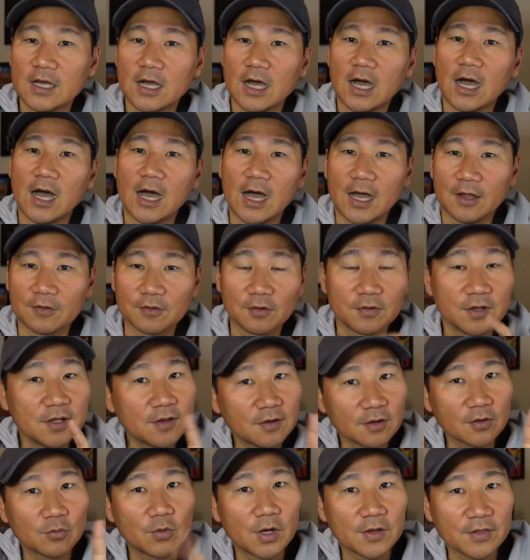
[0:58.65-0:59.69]
Uh, so these
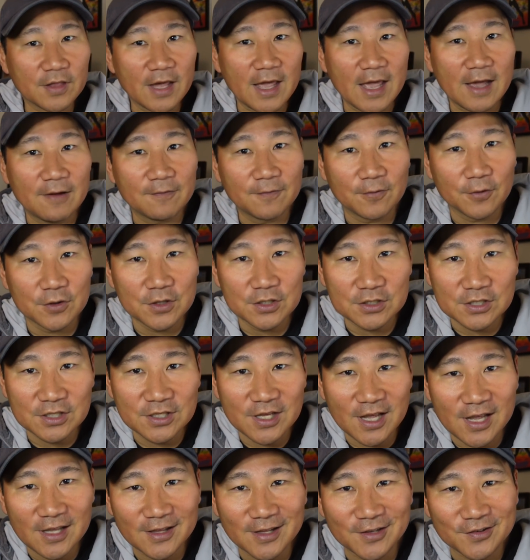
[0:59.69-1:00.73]
are the ones I have for you
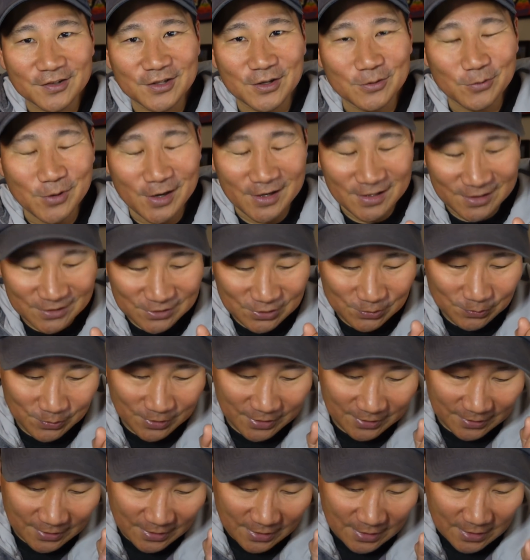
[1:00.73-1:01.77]
today. Let's get right into
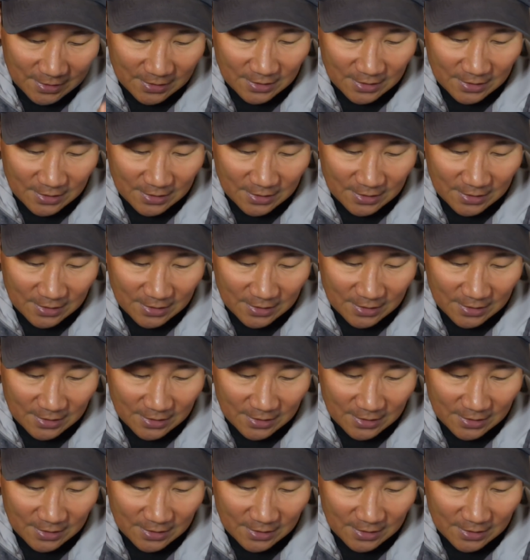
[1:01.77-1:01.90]
it.